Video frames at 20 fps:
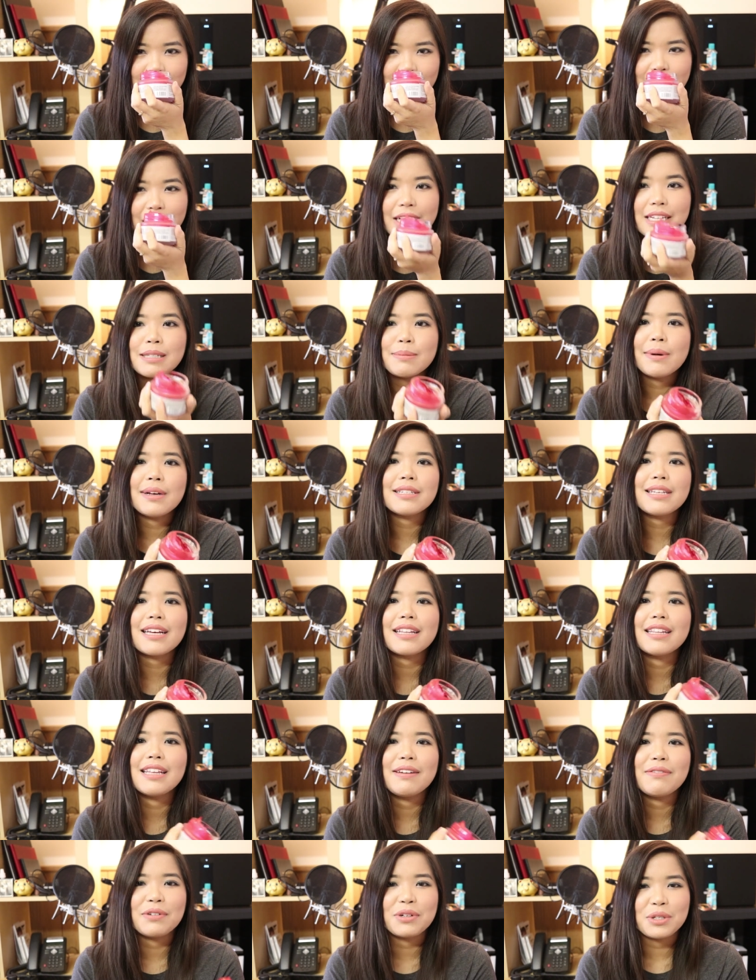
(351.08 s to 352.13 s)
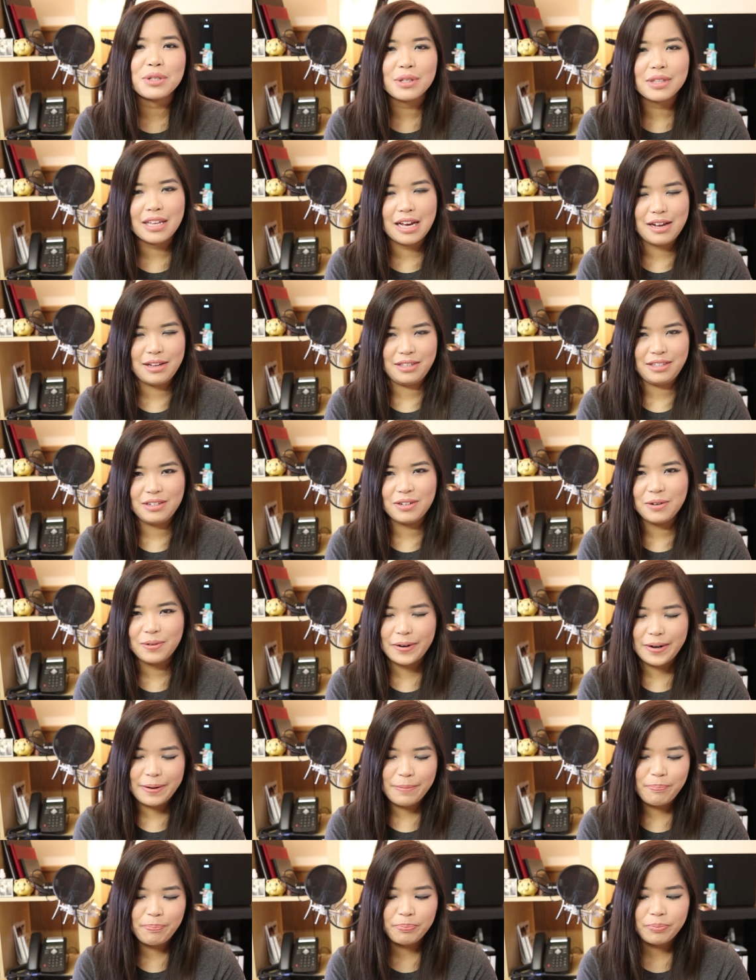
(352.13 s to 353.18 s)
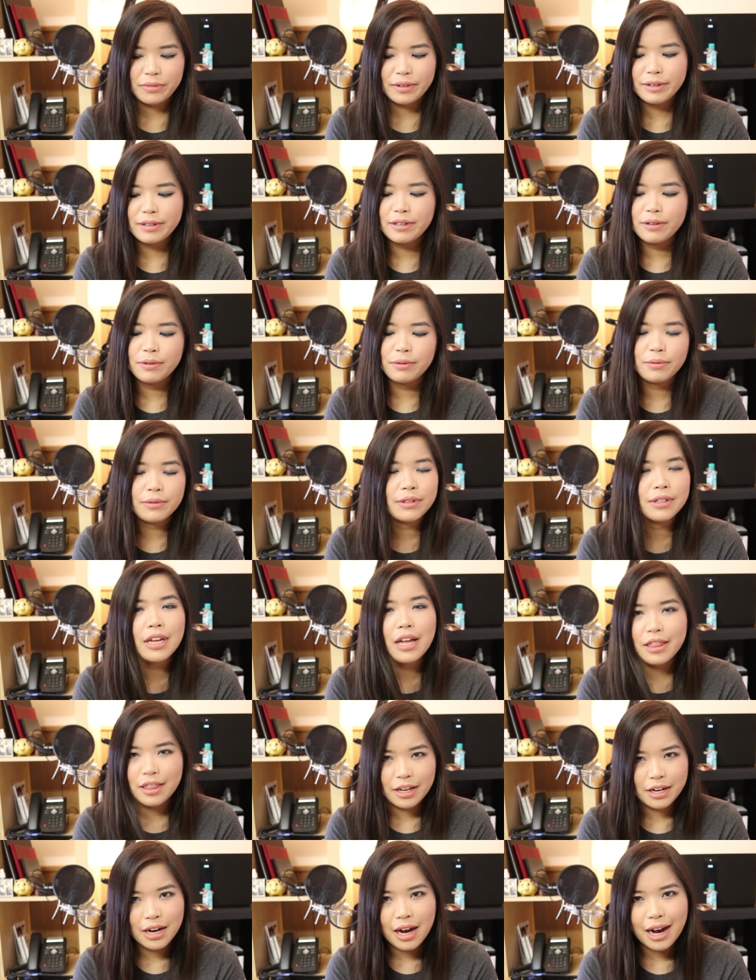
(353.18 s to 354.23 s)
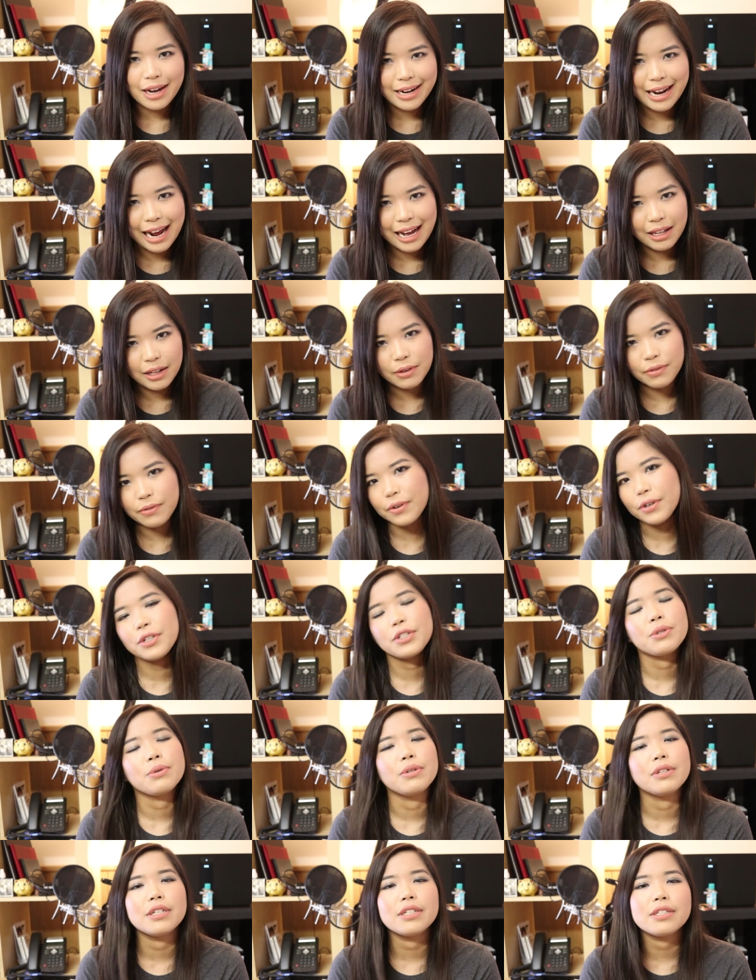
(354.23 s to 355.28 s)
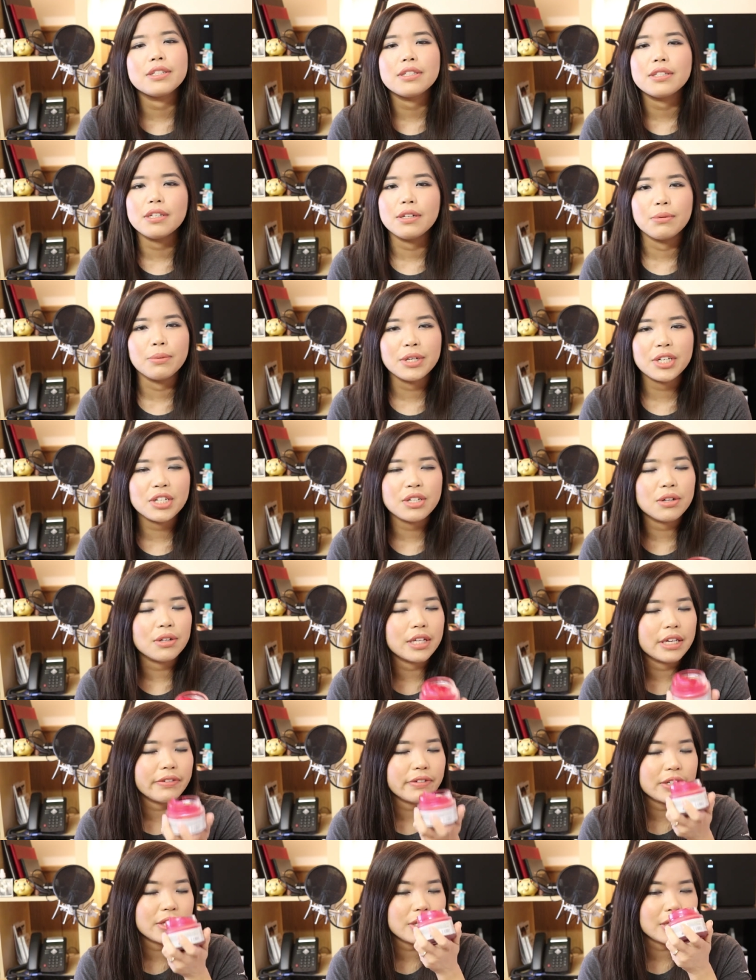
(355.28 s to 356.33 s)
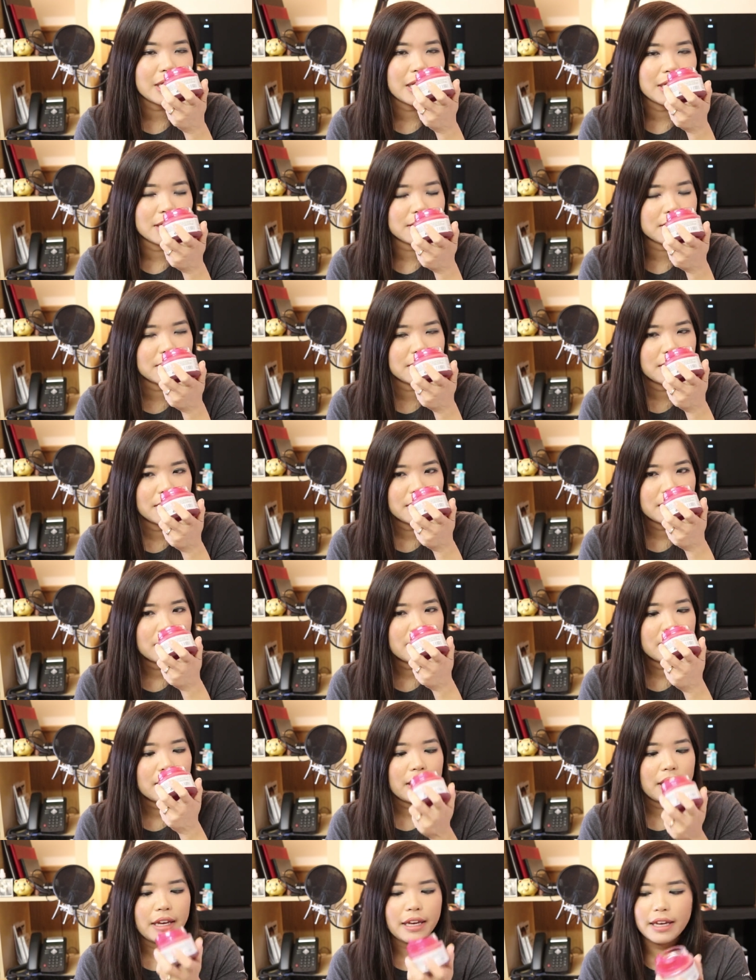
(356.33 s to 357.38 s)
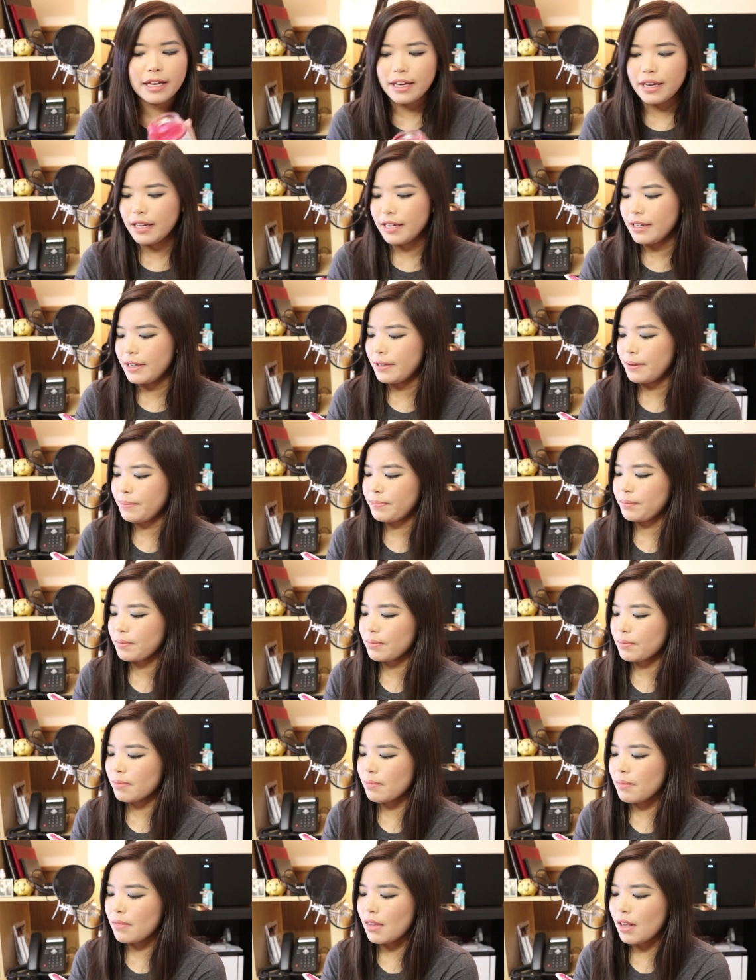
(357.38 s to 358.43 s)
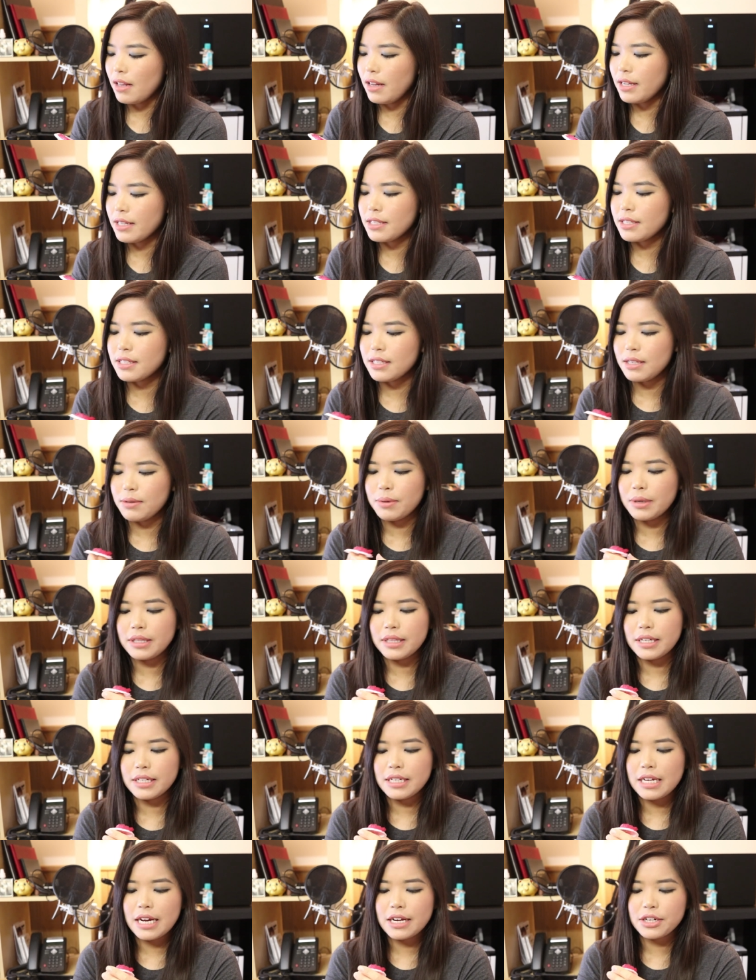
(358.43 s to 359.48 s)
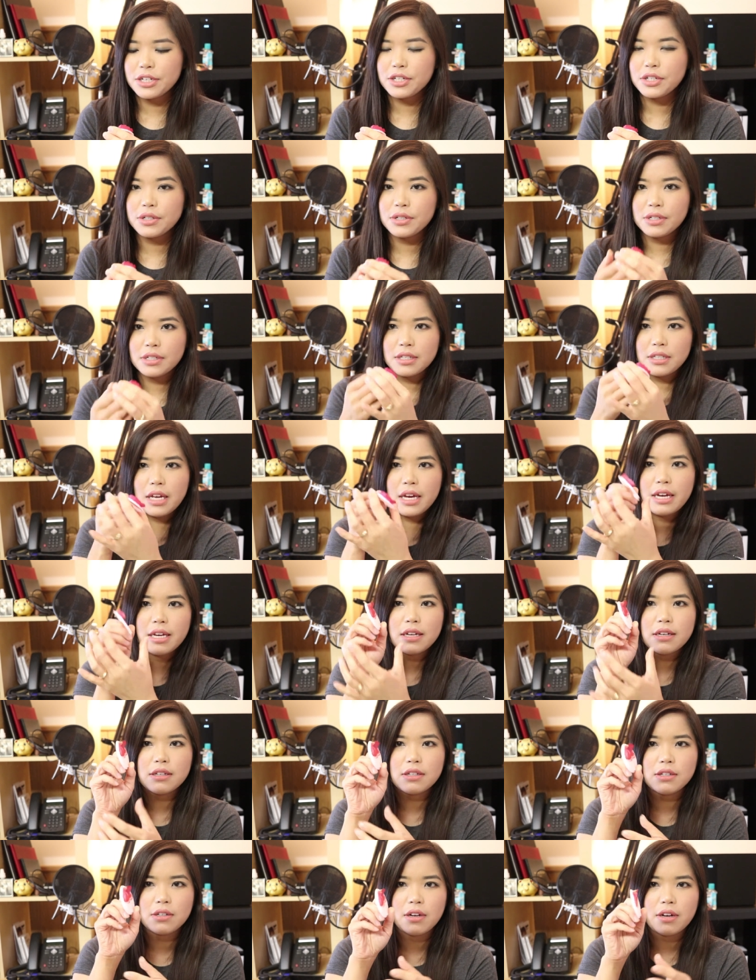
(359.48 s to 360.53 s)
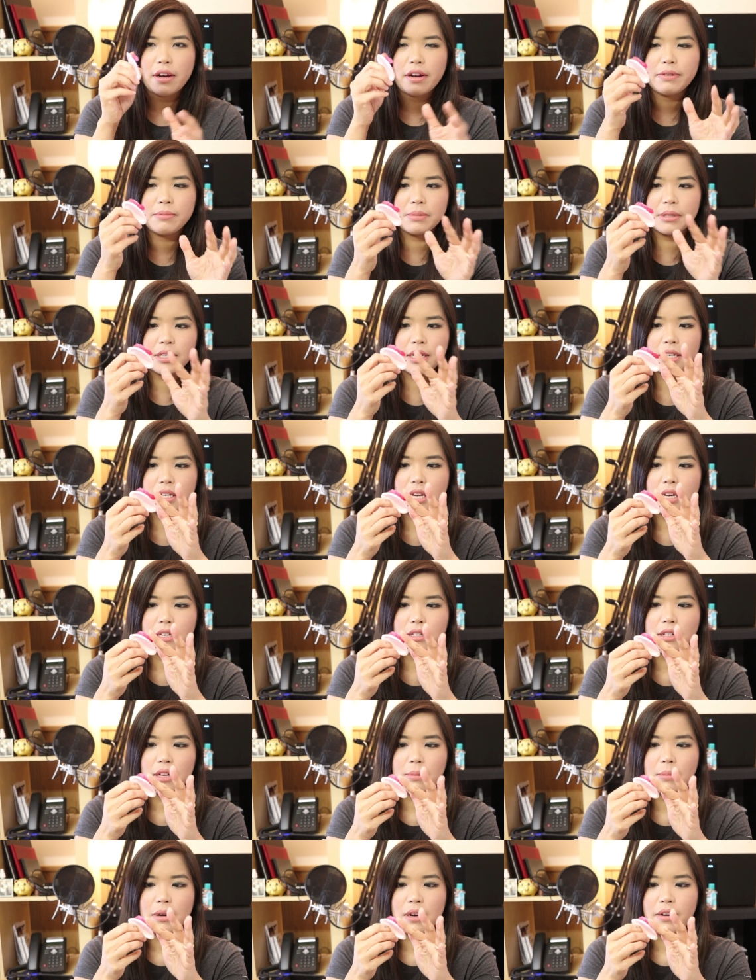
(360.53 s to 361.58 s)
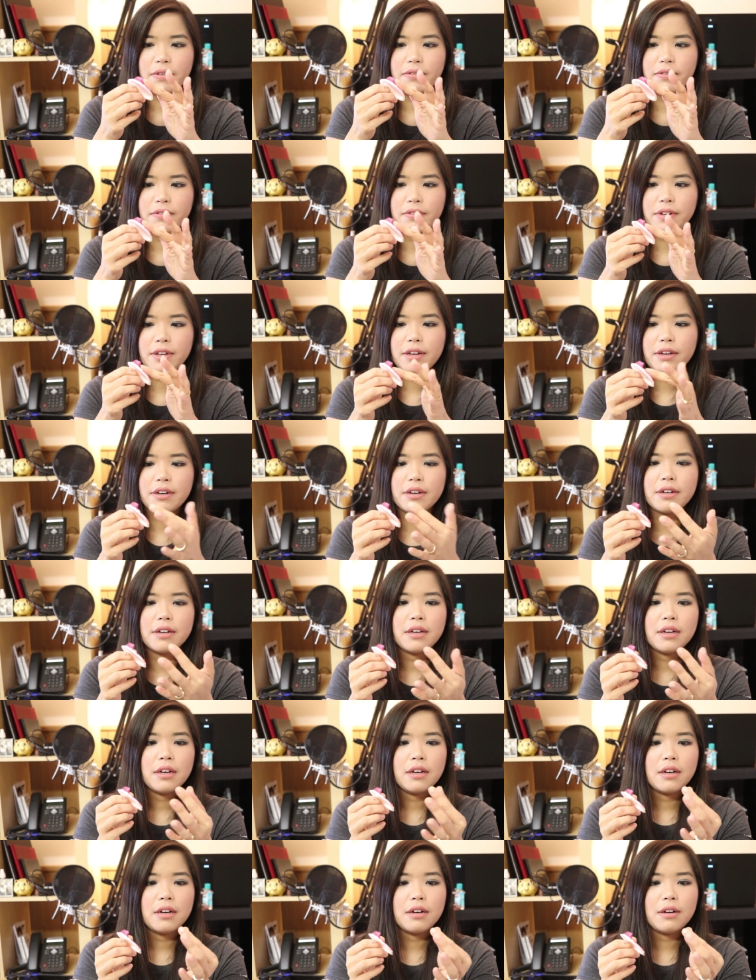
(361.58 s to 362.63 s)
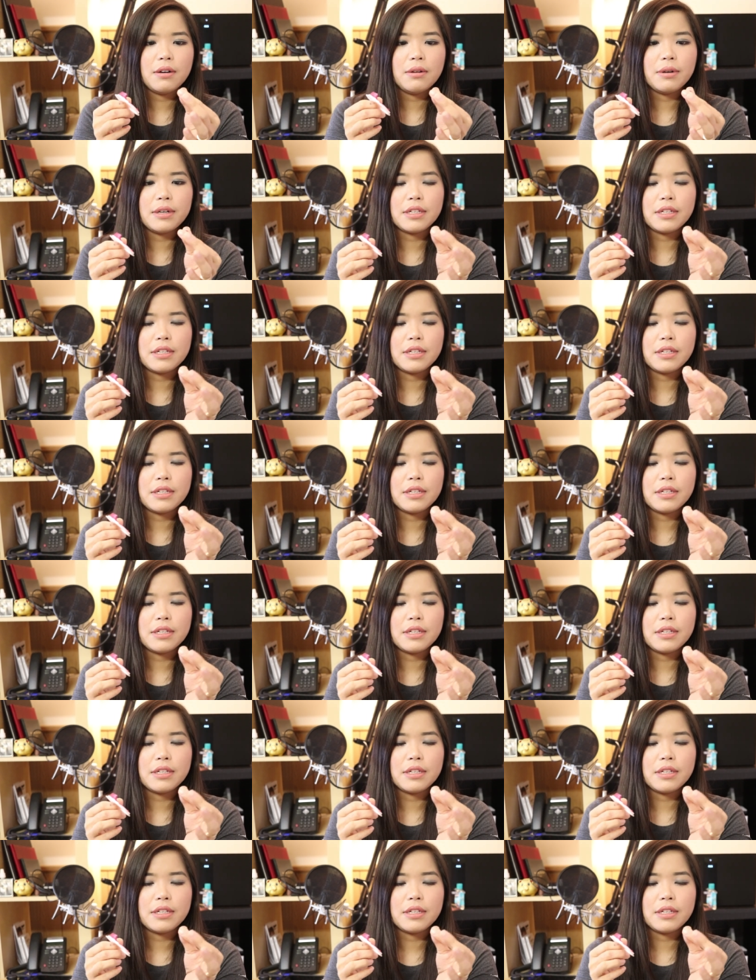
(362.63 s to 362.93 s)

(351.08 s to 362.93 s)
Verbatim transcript: Okay, it smells like Lever 2000, alright? no, the non-aloe version. This is the original Lever 2000. And let's see what the texture is like. So I'm just going to take some off of here. Oh,